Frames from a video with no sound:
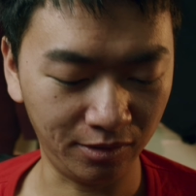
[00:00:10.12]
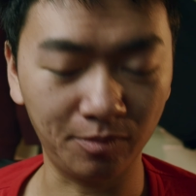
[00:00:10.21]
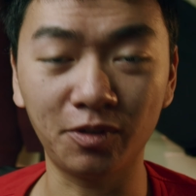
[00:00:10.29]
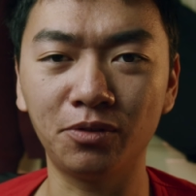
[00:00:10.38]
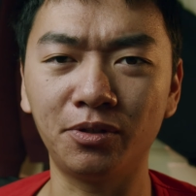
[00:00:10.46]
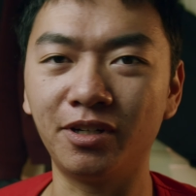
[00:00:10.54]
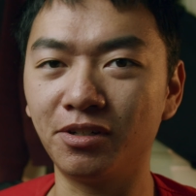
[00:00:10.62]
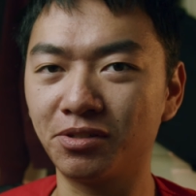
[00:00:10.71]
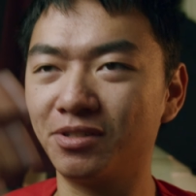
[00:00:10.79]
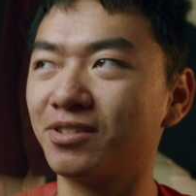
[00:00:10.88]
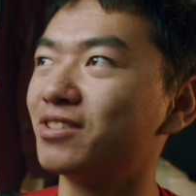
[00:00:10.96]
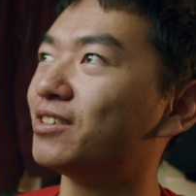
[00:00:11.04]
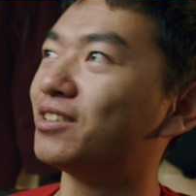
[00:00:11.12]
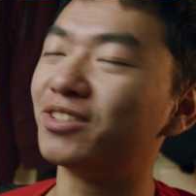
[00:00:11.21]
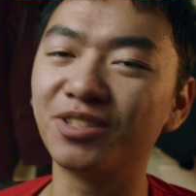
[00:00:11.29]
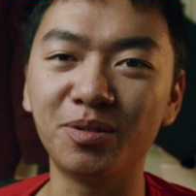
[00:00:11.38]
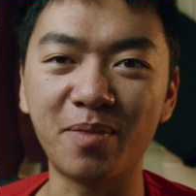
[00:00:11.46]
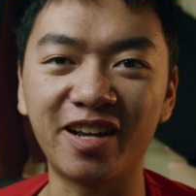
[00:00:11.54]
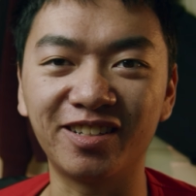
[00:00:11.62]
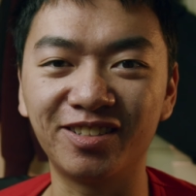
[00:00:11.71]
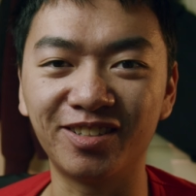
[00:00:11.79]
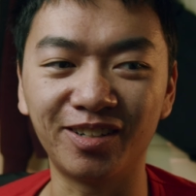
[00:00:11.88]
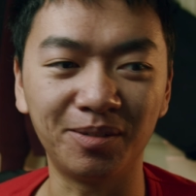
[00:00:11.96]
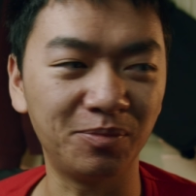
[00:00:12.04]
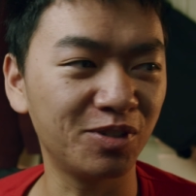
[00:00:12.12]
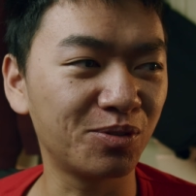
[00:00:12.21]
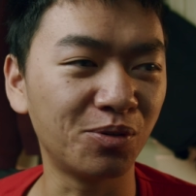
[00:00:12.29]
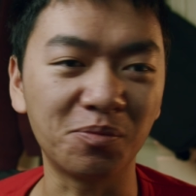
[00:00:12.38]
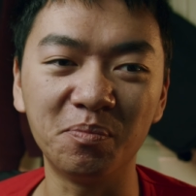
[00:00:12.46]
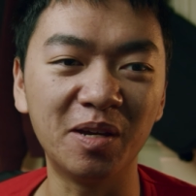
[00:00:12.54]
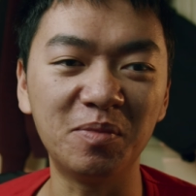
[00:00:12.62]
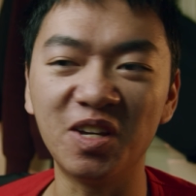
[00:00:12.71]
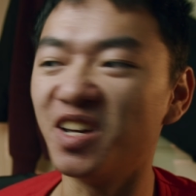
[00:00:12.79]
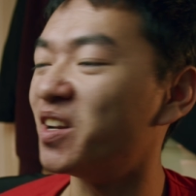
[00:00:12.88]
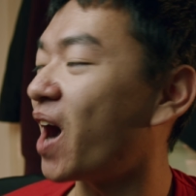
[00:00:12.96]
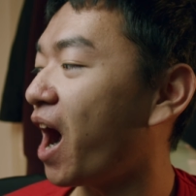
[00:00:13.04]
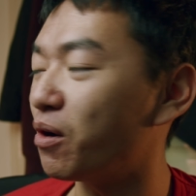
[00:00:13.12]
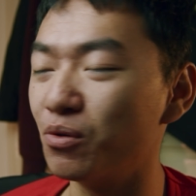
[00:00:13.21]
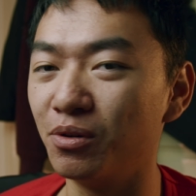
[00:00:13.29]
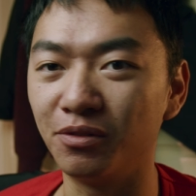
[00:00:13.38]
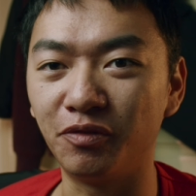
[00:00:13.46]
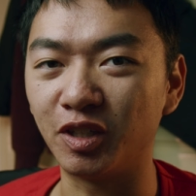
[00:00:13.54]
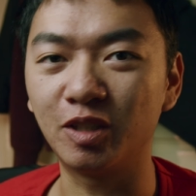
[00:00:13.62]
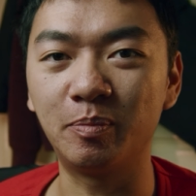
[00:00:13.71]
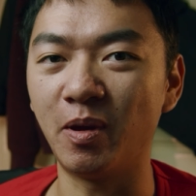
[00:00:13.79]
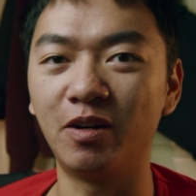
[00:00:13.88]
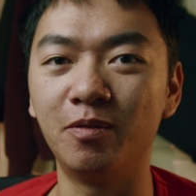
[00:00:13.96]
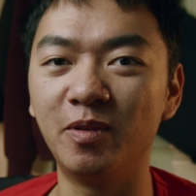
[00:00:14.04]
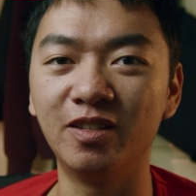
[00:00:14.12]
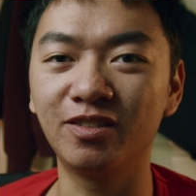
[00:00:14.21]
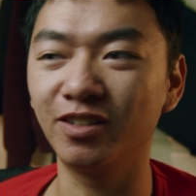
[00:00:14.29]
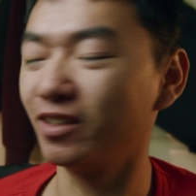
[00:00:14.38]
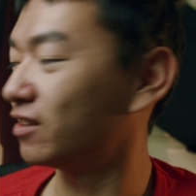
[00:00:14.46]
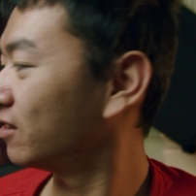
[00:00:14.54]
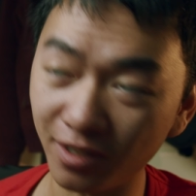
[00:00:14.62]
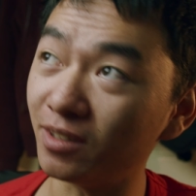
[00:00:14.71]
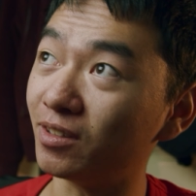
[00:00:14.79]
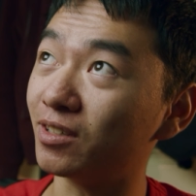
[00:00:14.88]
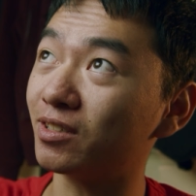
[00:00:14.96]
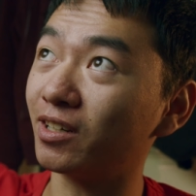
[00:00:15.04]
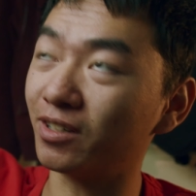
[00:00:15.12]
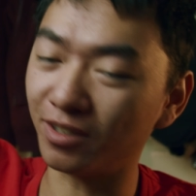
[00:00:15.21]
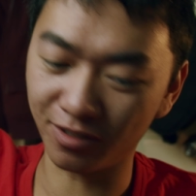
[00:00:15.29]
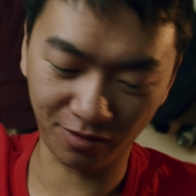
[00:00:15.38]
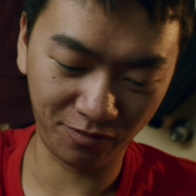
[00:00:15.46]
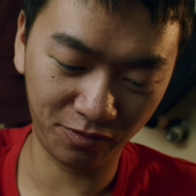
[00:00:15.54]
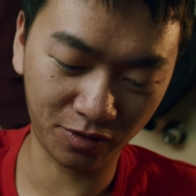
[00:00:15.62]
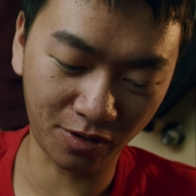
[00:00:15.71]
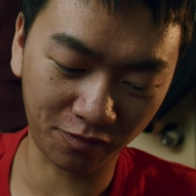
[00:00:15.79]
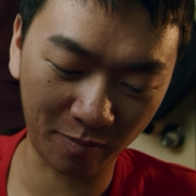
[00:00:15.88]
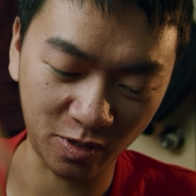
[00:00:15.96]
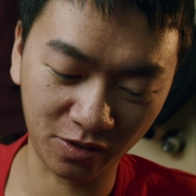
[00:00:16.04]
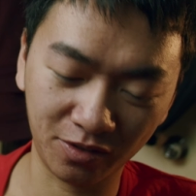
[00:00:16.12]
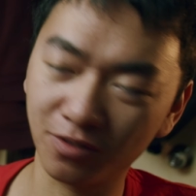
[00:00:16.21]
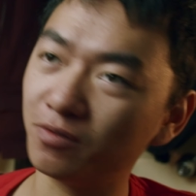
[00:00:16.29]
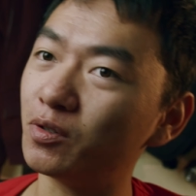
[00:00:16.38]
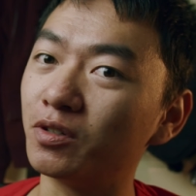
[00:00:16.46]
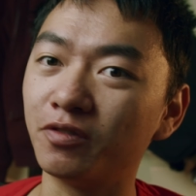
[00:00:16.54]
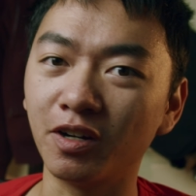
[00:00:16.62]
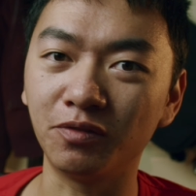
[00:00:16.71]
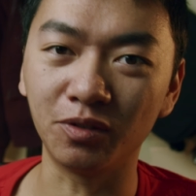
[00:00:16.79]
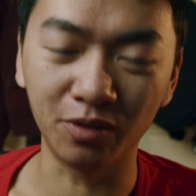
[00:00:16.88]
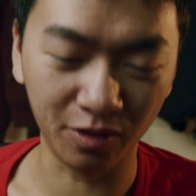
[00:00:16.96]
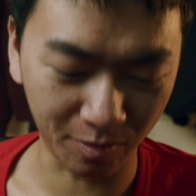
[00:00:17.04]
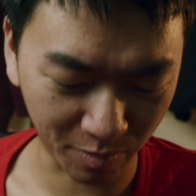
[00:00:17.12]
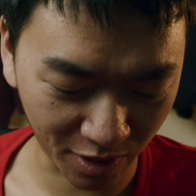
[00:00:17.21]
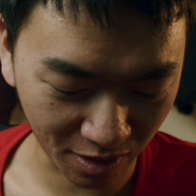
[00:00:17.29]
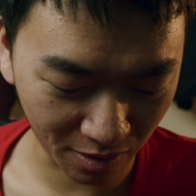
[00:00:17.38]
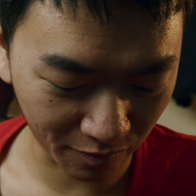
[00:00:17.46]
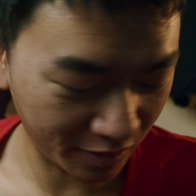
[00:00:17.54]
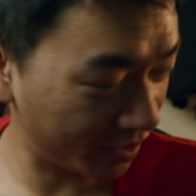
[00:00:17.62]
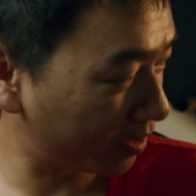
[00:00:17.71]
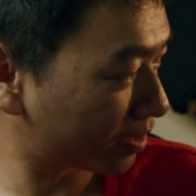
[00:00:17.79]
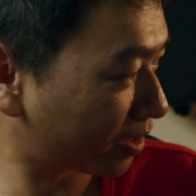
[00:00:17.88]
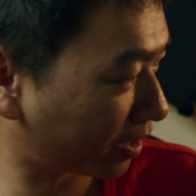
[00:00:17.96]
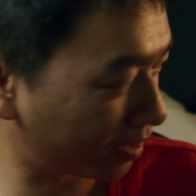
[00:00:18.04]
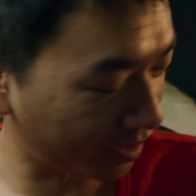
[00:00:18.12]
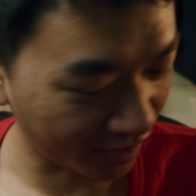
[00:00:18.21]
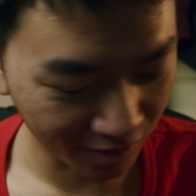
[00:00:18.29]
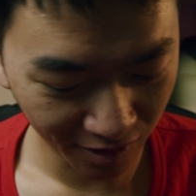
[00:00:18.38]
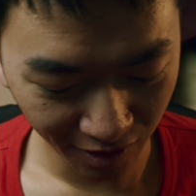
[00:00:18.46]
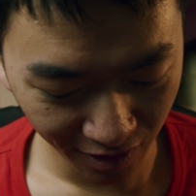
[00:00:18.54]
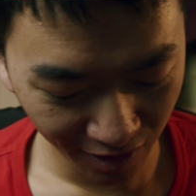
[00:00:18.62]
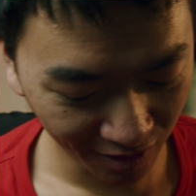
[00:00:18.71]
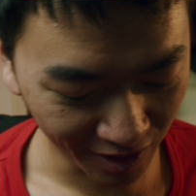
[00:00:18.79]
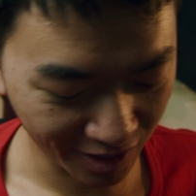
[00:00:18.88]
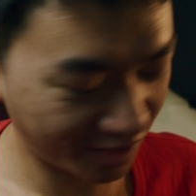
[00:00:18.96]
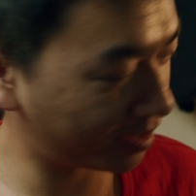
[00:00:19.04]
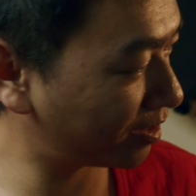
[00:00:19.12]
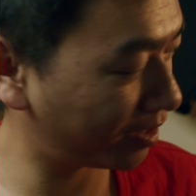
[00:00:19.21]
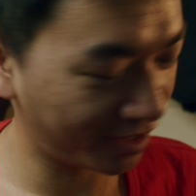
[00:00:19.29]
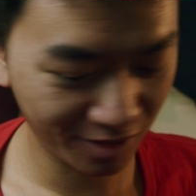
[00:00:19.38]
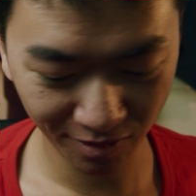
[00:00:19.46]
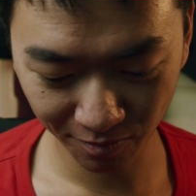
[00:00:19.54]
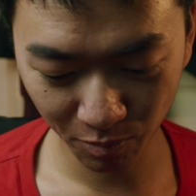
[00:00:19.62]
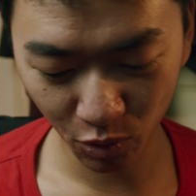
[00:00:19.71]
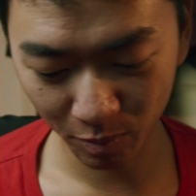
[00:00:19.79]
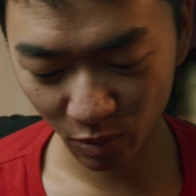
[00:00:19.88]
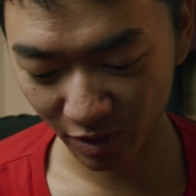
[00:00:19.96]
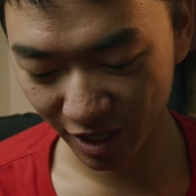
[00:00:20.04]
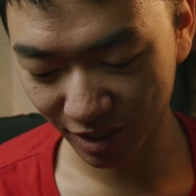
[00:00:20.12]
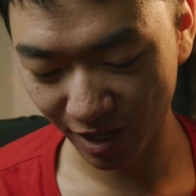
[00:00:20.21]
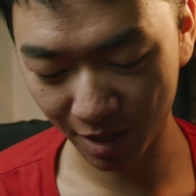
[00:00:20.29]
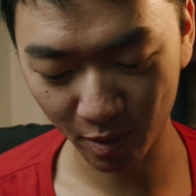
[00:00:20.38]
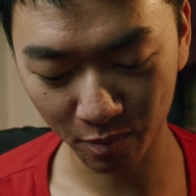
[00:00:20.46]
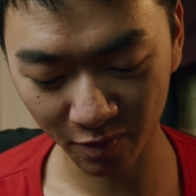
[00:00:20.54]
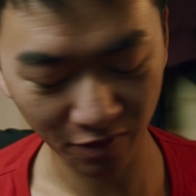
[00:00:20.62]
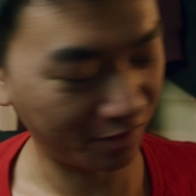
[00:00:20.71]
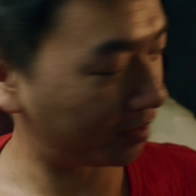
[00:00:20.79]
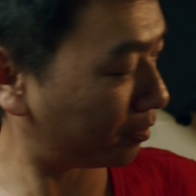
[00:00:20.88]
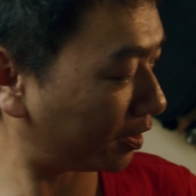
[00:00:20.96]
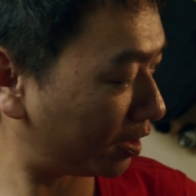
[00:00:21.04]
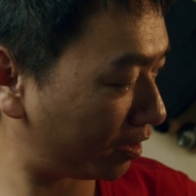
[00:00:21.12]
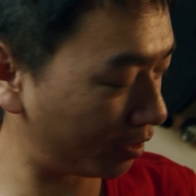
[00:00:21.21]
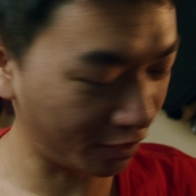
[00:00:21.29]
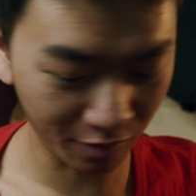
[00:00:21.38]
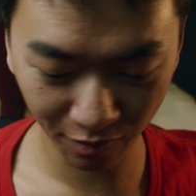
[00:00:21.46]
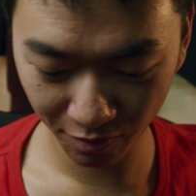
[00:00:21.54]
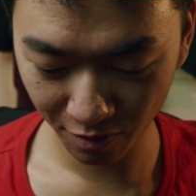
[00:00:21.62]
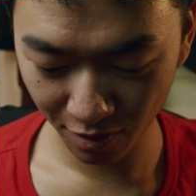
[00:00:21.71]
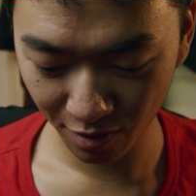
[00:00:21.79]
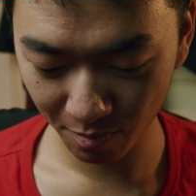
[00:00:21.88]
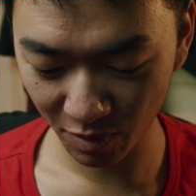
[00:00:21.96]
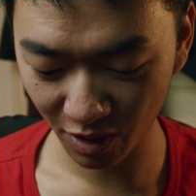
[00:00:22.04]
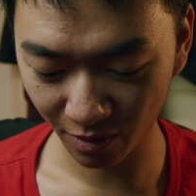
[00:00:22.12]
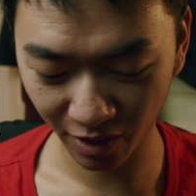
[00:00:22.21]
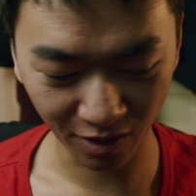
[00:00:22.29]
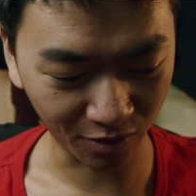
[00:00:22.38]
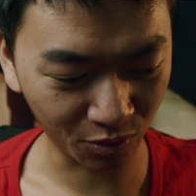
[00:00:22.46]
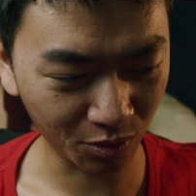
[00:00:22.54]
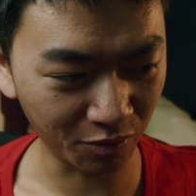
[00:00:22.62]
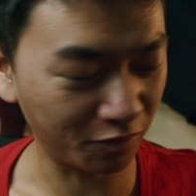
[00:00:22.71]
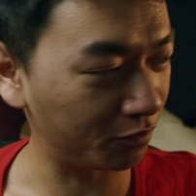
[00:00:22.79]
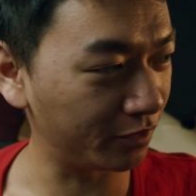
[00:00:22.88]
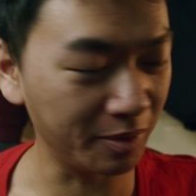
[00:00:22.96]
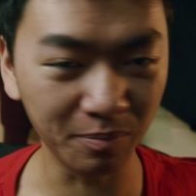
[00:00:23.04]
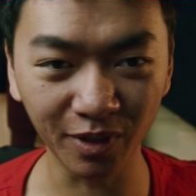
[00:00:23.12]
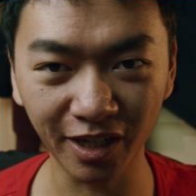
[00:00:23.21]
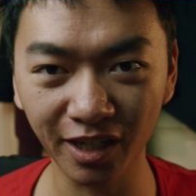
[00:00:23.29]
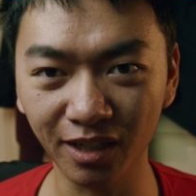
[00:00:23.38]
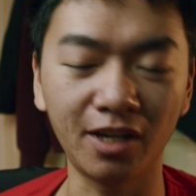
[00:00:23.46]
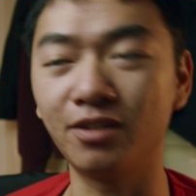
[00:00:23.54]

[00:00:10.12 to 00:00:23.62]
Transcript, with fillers: Oh, by the way, how's this uh, cinematic setup? This took maybe an hour of experimenting, and then there's like a softbox 45 degrees above, and then there's like a desk, portable desk lamp over, over here being like a sort of rim light.